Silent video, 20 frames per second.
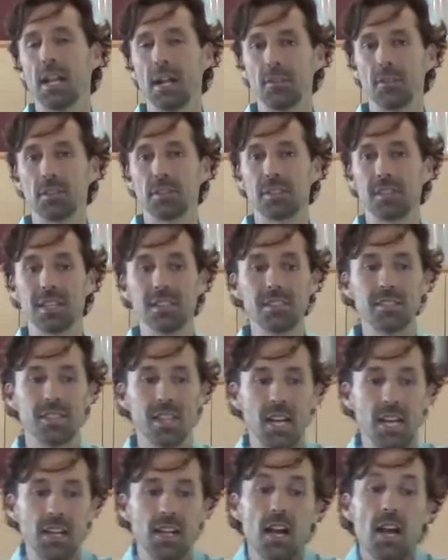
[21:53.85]
ever since
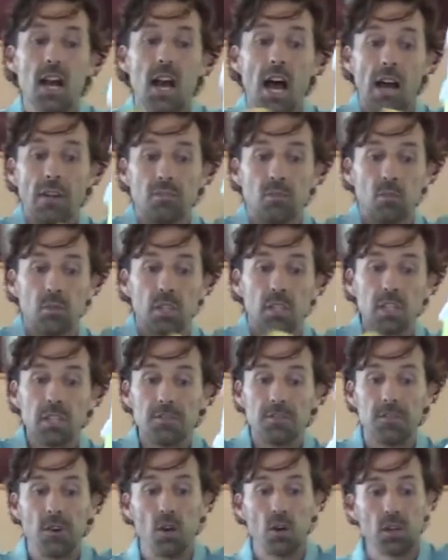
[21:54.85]
then, I've really
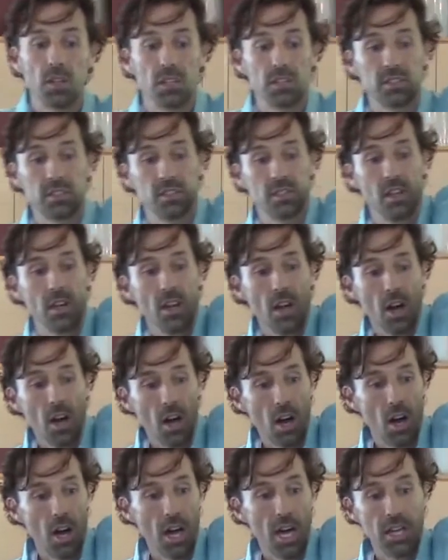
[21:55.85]
focused
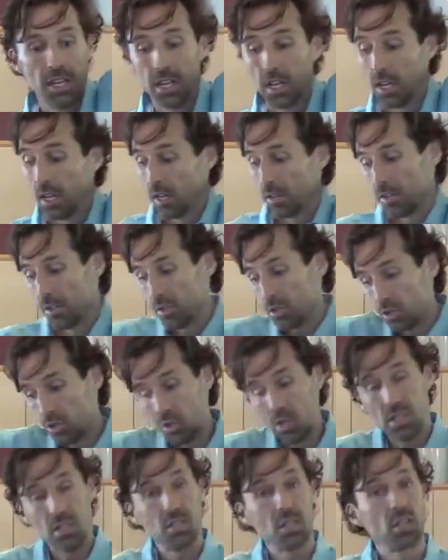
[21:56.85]
on the
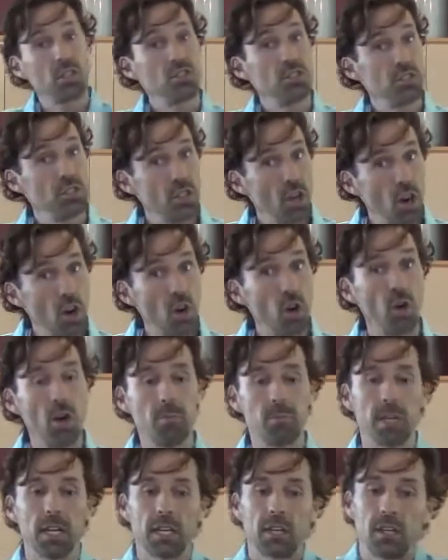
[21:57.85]
nutrition because you know
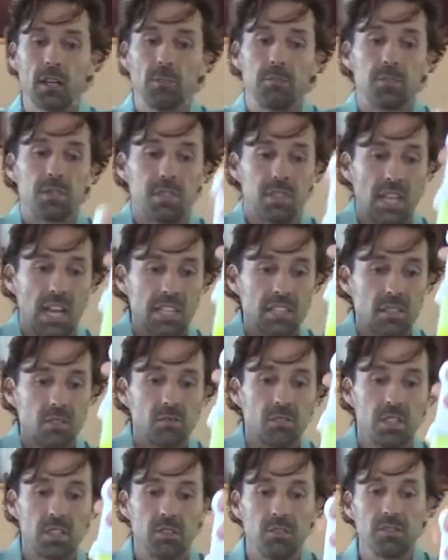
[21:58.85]
I'm like
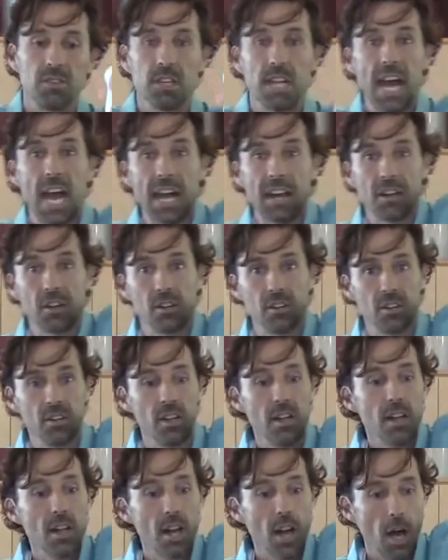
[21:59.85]
obsessively fanatical
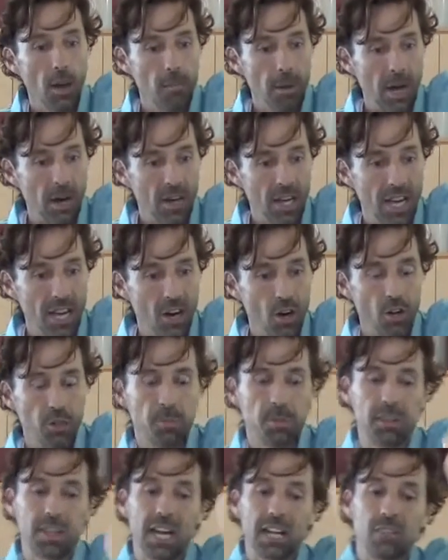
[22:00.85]
about health,
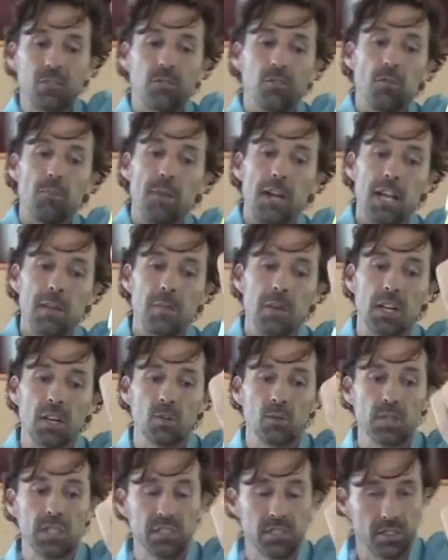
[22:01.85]
but that's for many, many
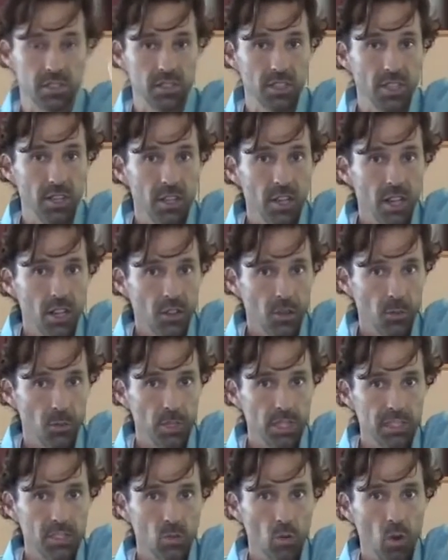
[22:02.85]
reasons. The
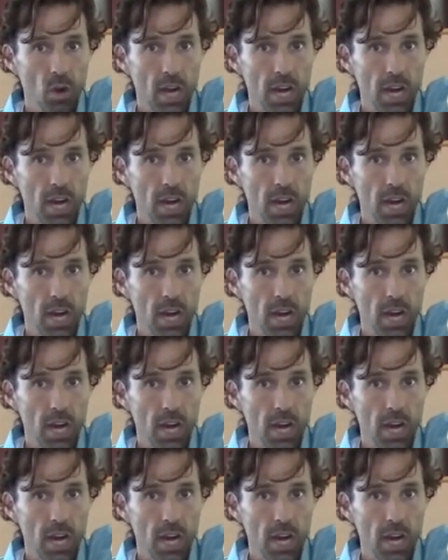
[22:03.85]
reason why